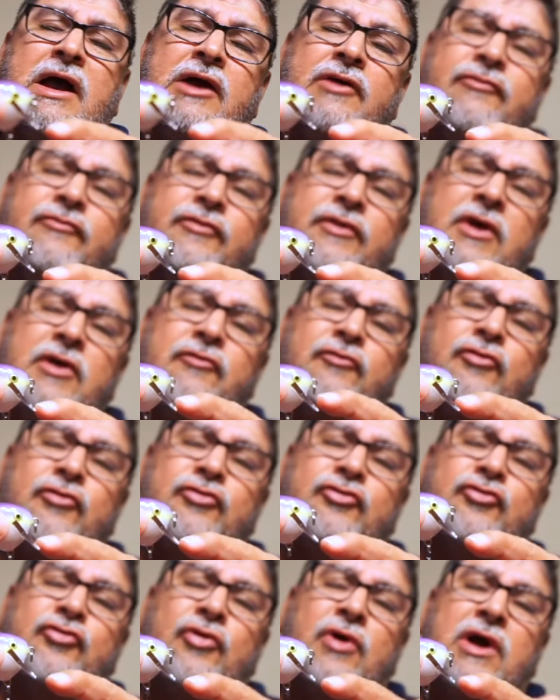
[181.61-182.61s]
have never
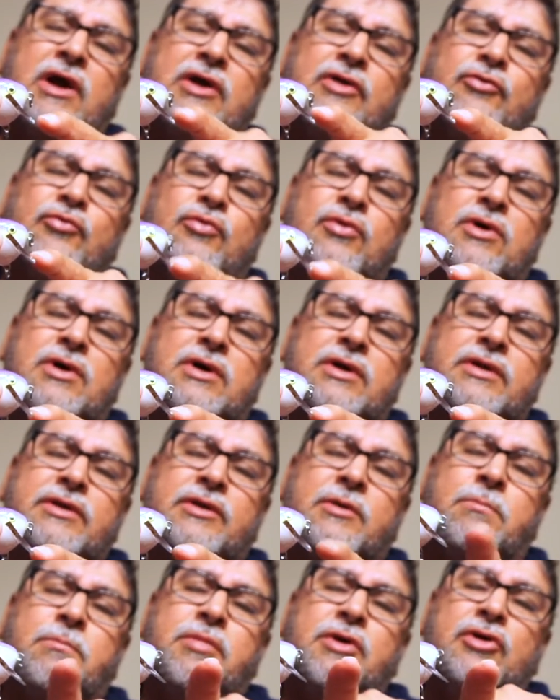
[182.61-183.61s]
tried one.
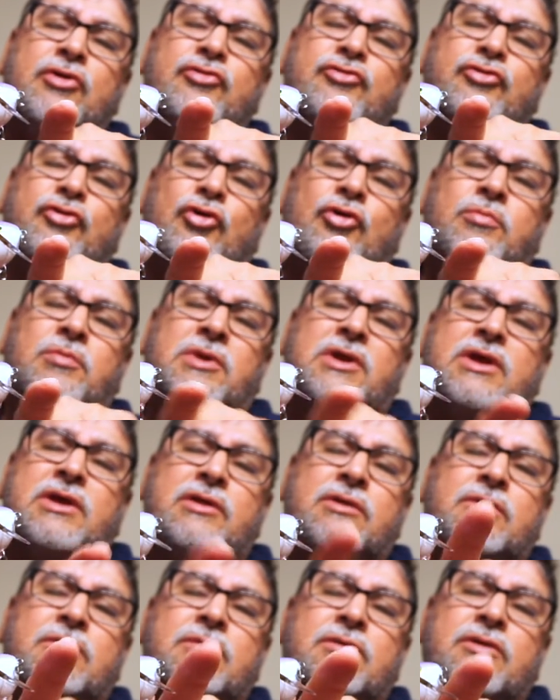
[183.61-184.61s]
The bill
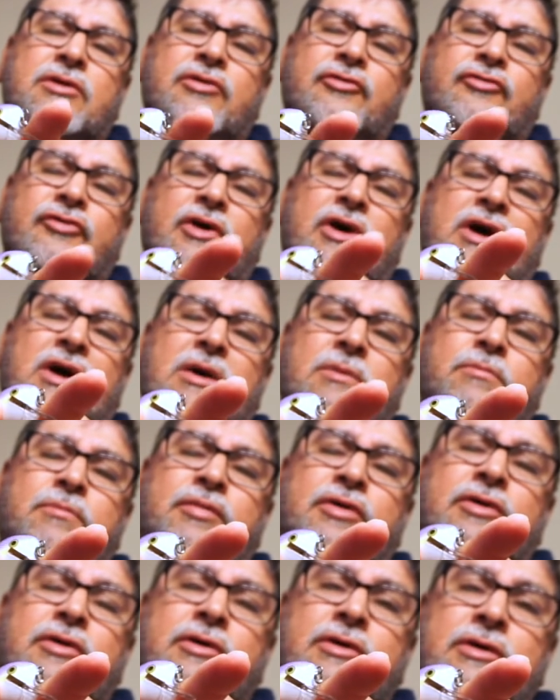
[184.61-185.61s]
normally is up
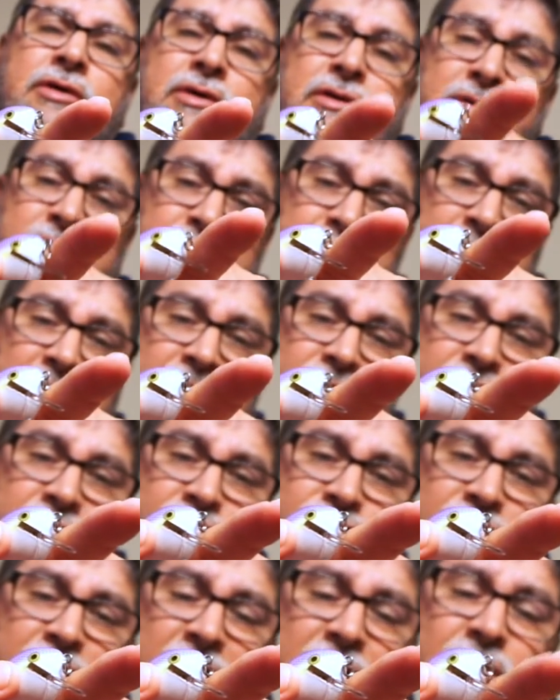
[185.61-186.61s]
at
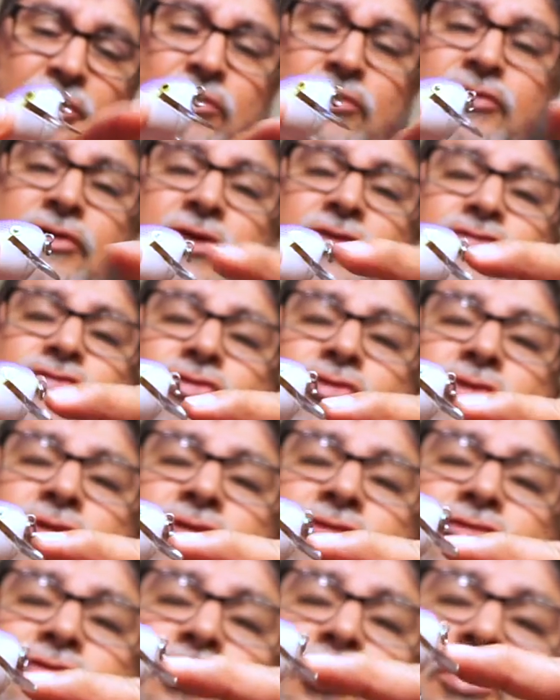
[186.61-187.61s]
this angle. This one
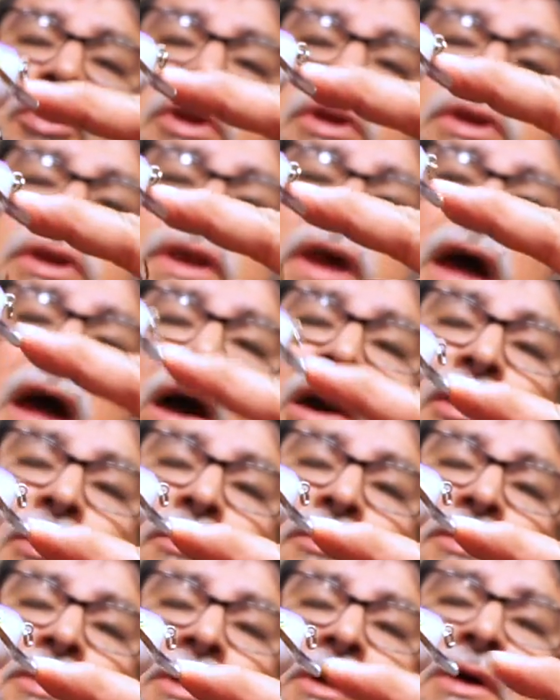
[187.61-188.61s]
is going
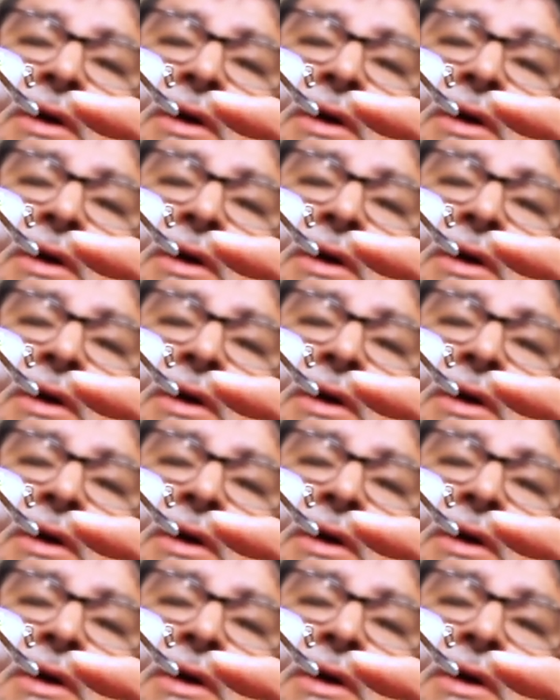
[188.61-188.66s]
down